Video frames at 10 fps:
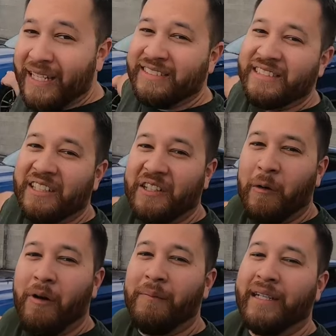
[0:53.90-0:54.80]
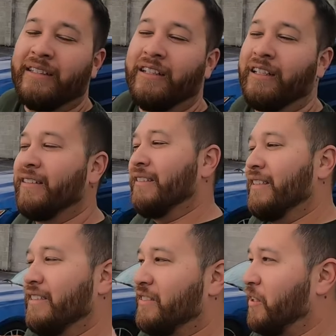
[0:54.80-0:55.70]
That's the color I want my car.
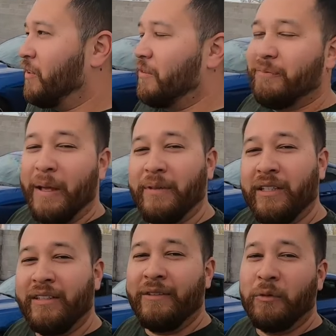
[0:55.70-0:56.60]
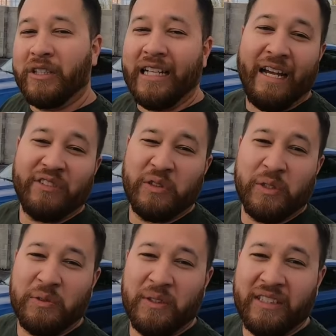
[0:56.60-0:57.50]
So maybe we're gonna have to
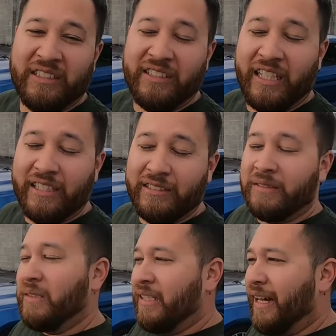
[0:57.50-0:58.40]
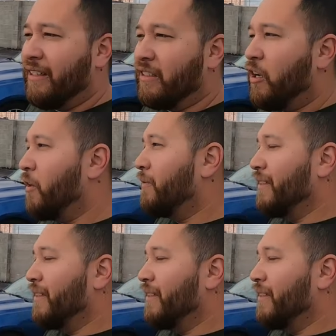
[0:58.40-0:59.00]
switch one of these days. I don't know.